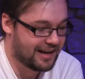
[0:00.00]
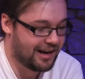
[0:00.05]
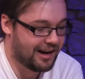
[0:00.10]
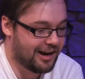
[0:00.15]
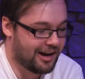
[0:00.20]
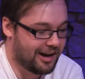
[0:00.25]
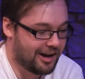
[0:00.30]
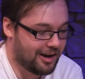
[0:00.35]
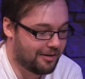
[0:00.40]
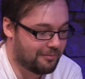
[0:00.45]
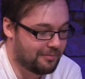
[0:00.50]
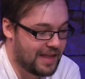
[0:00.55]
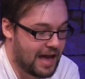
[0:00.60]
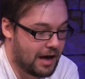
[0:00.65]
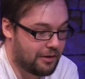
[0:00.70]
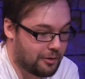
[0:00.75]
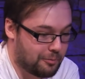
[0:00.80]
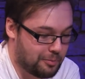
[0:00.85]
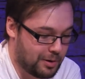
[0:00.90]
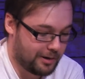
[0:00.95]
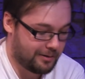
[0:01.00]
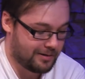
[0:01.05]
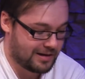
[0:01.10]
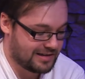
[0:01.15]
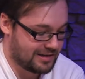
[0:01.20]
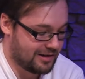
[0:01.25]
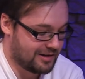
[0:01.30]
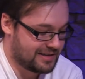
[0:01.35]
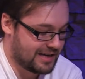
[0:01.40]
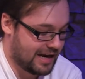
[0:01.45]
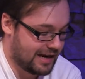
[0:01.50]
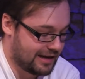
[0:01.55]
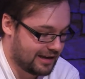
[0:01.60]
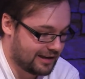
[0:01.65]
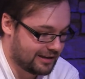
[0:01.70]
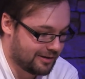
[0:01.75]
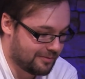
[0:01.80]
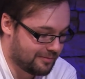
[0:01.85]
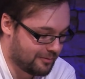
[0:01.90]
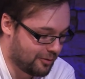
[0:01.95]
um, now that Pyrion's not attacking them,